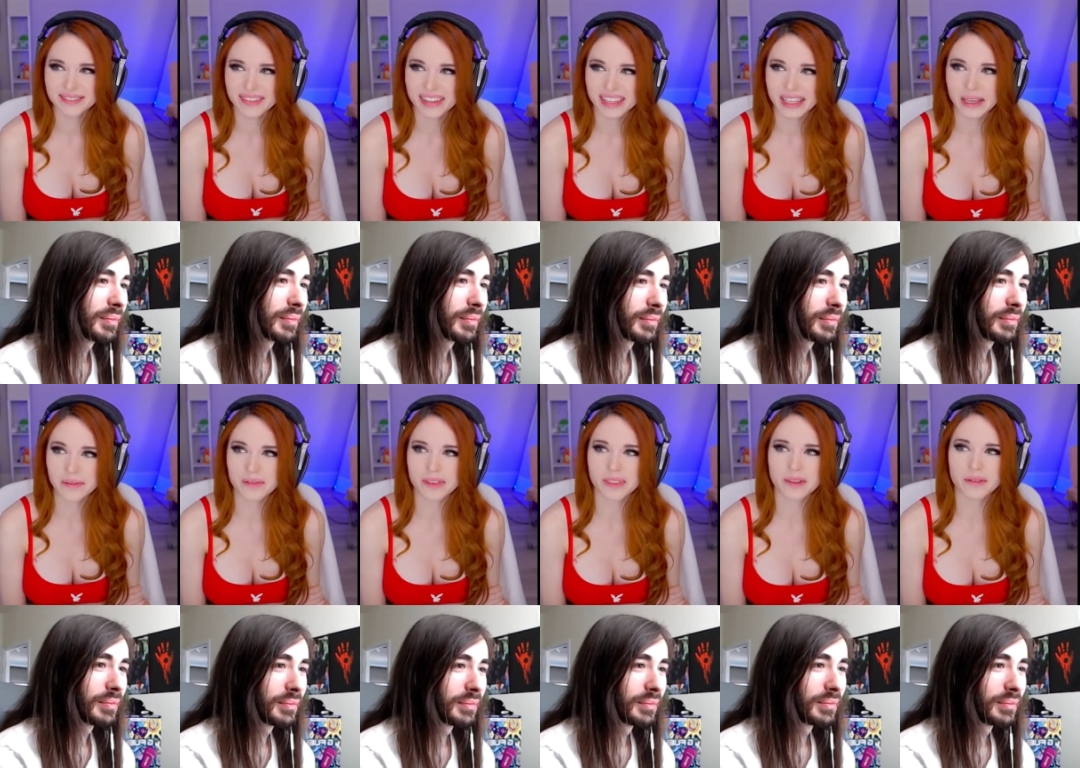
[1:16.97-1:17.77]

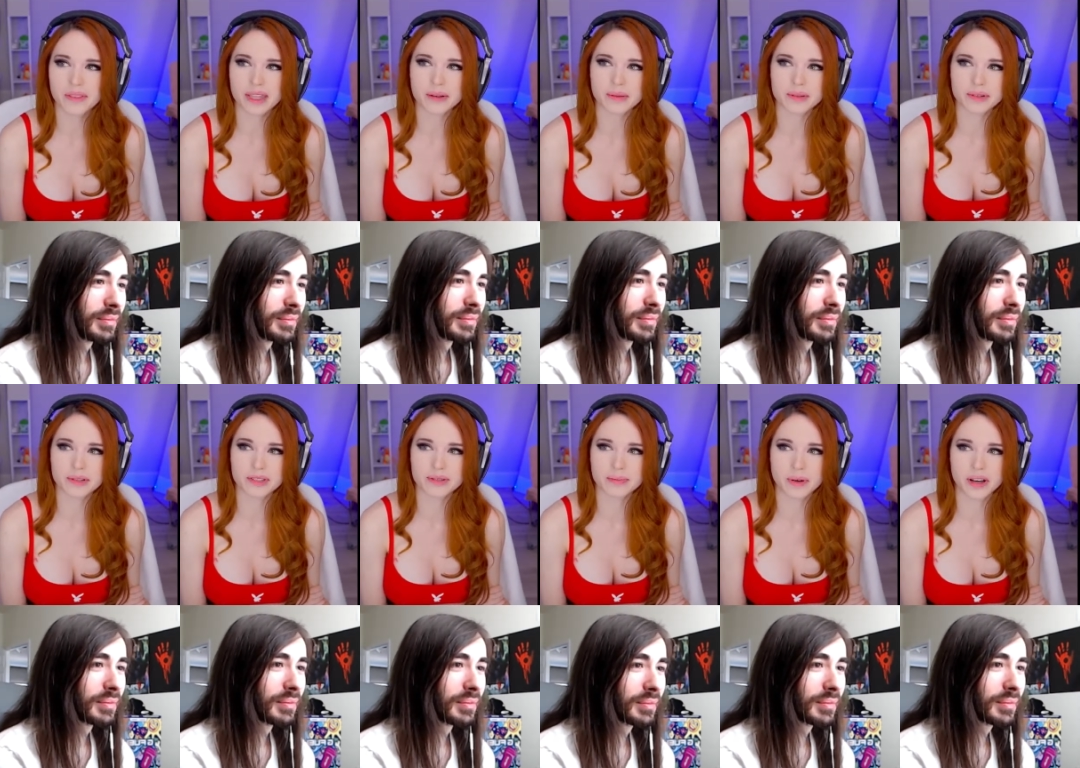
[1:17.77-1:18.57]
Speaker 1: Even though they were
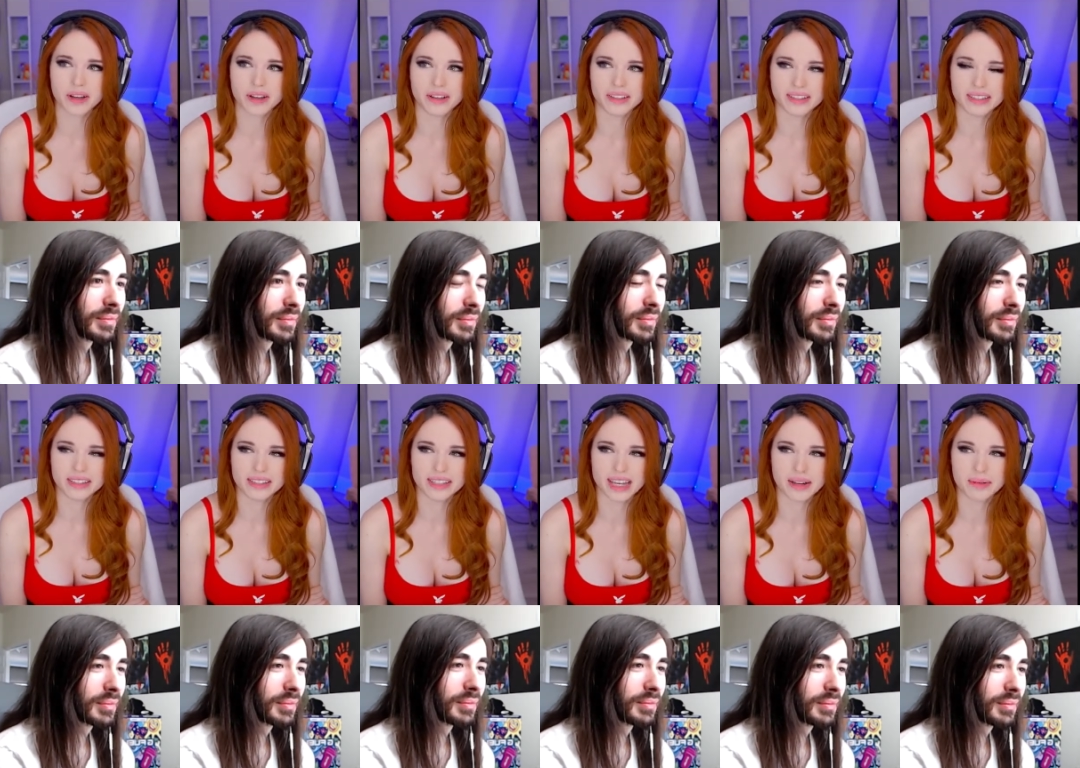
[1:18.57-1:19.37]
small,
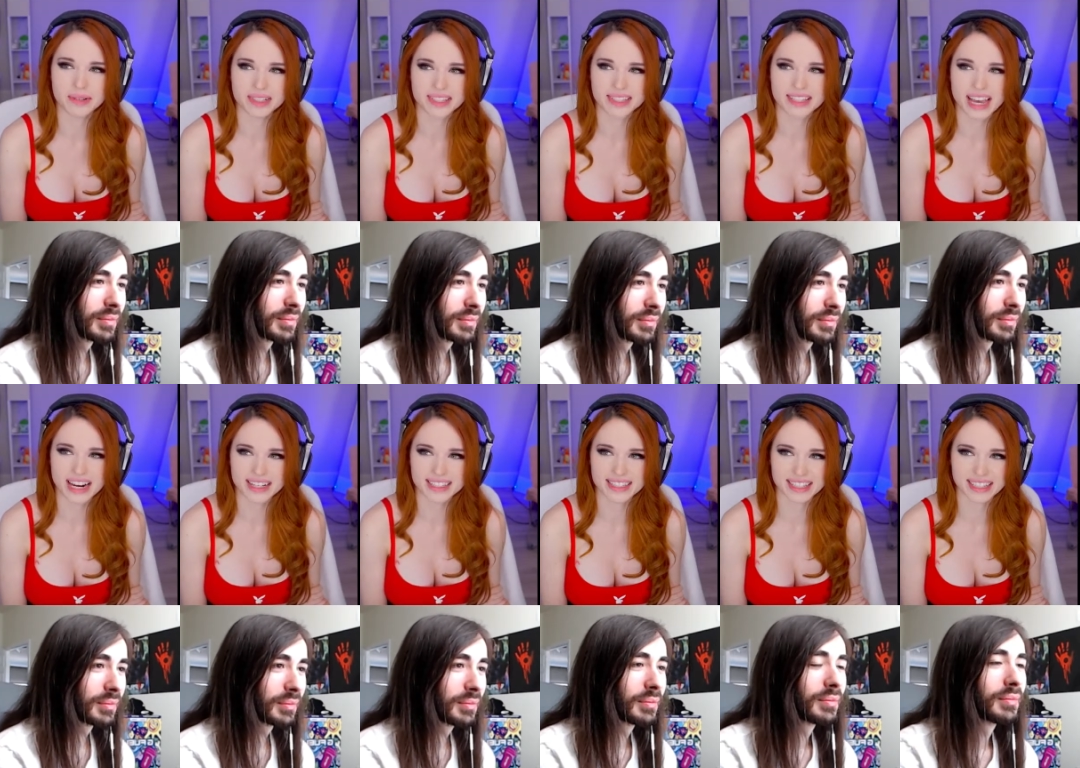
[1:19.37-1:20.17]
they was
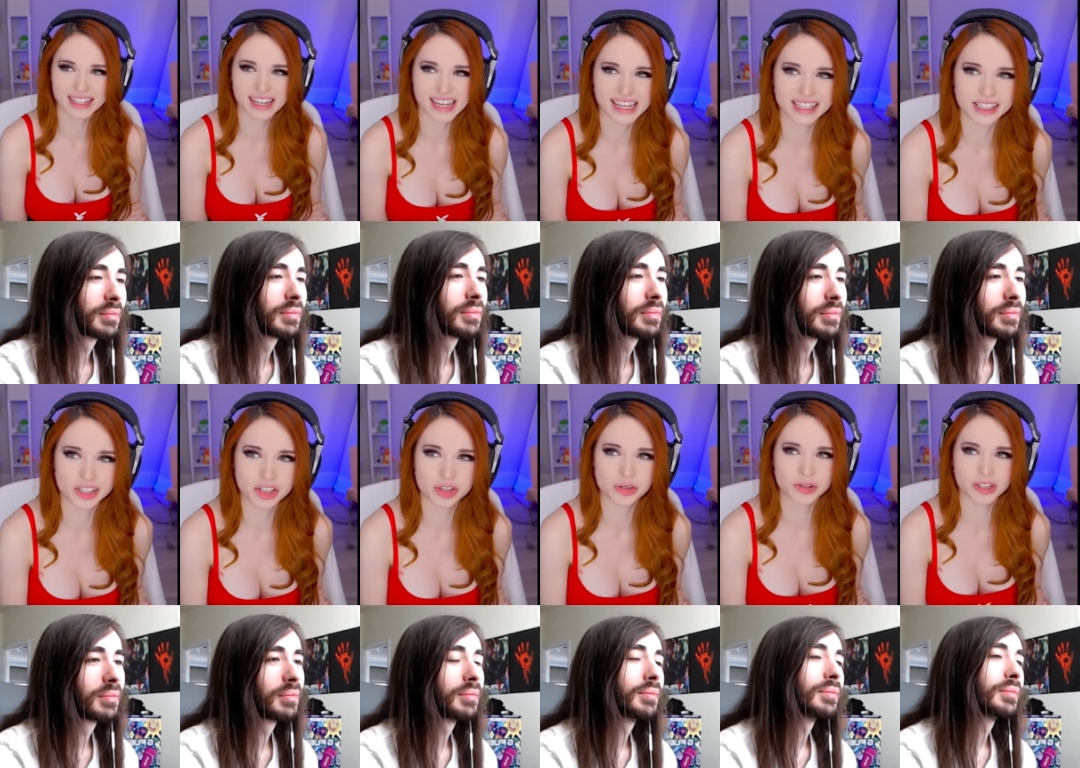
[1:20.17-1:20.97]
sexy in a
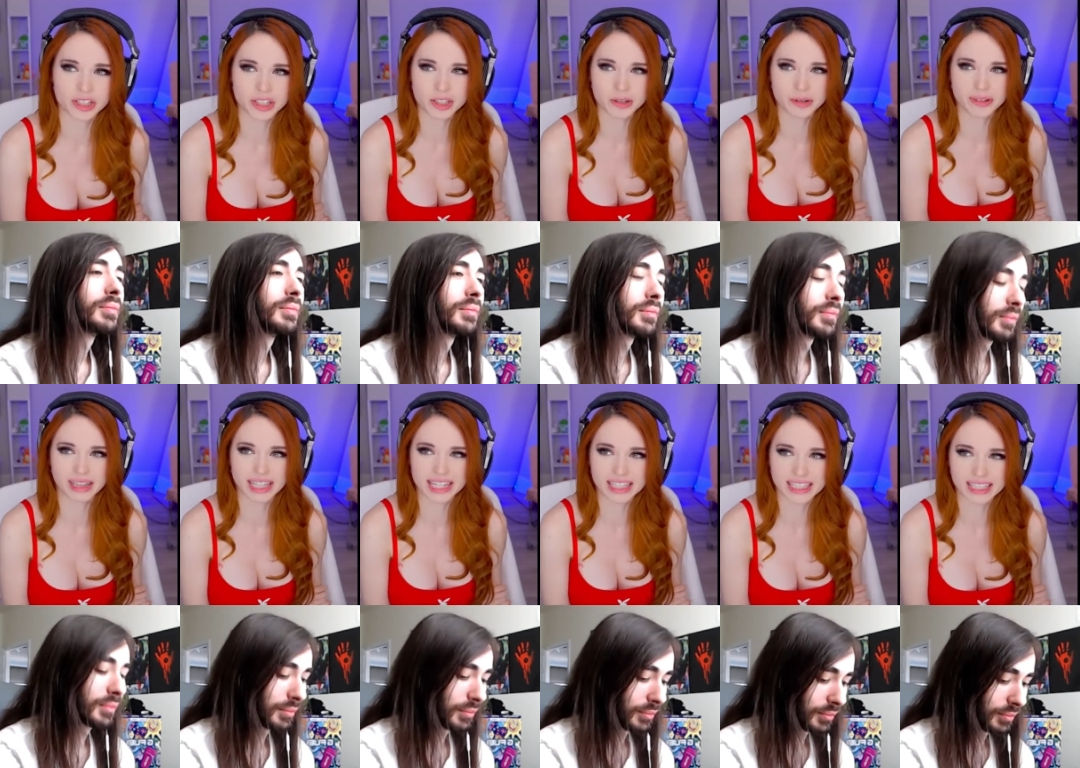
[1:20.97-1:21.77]
short, cute
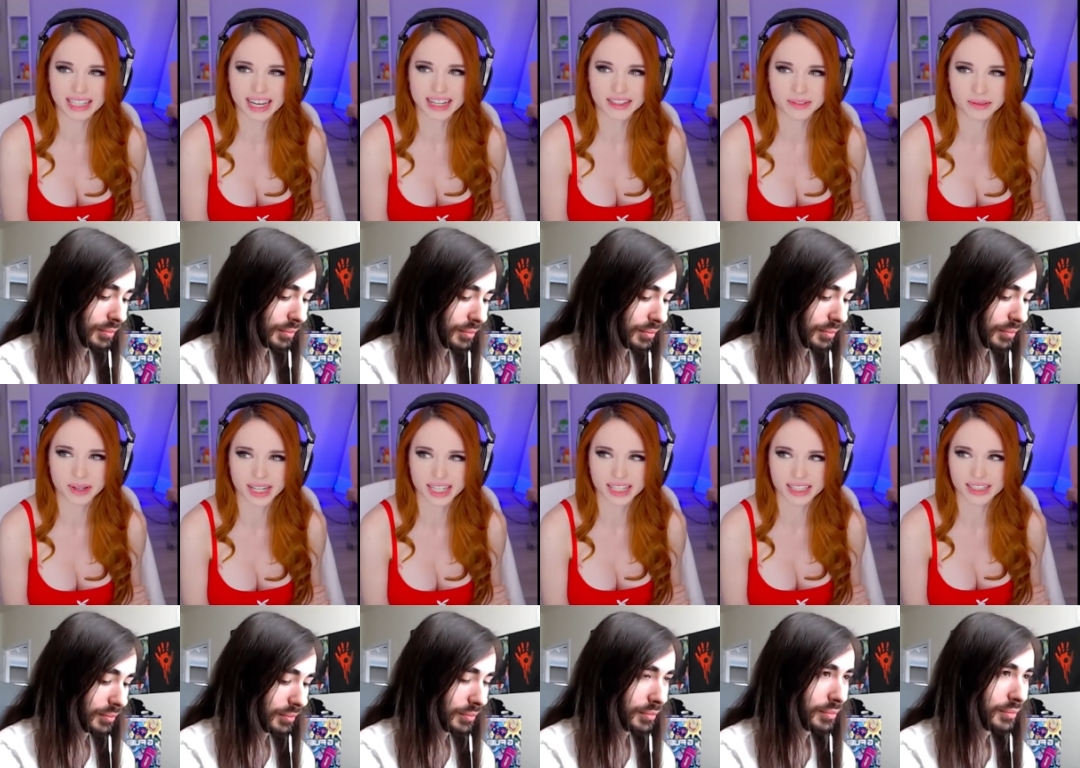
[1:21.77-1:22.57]
lady kind of
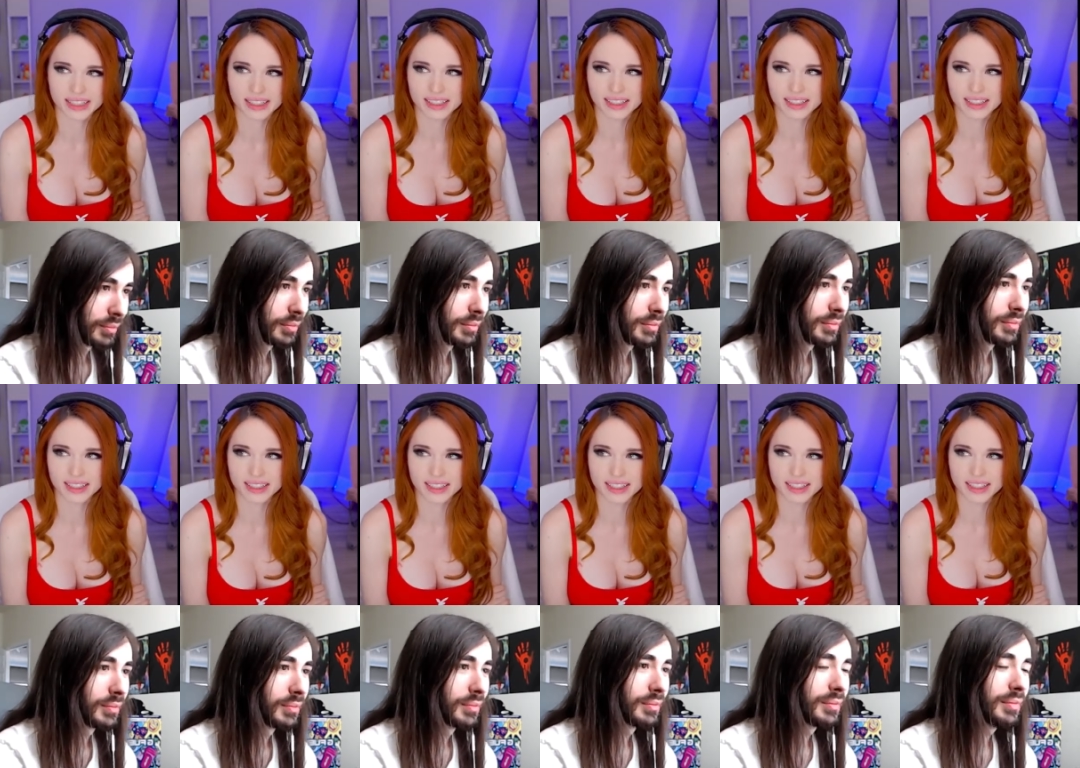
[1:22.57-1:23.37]
way.
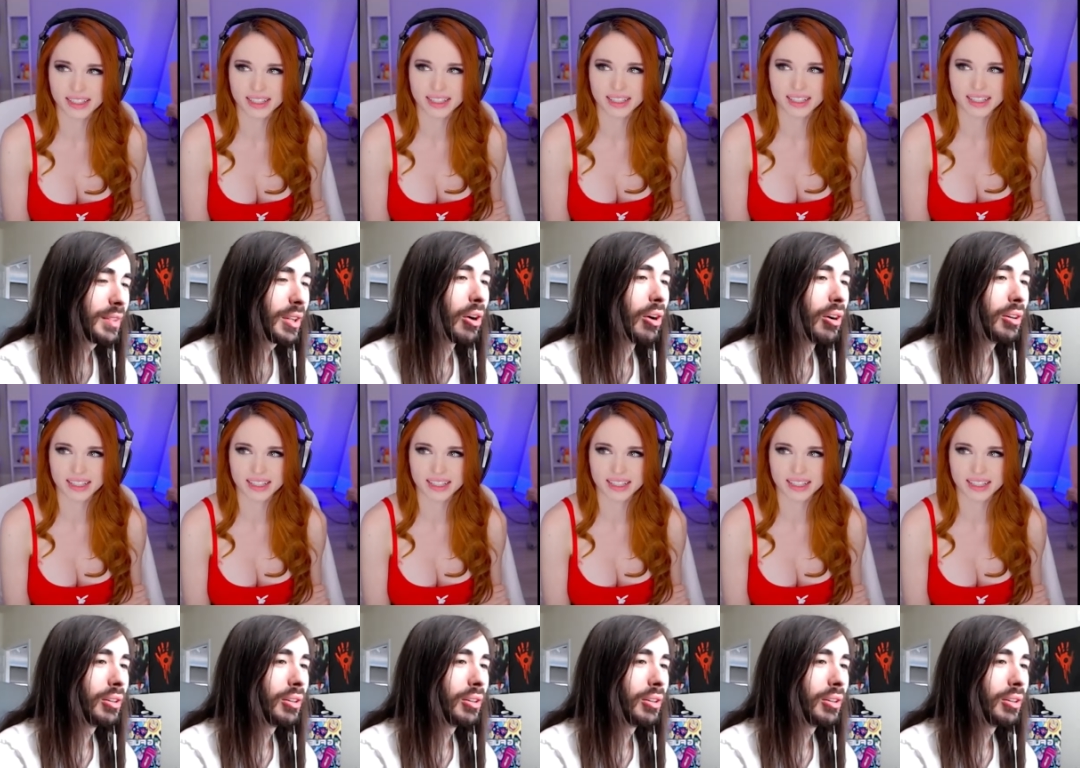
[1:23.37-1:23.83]
Oh.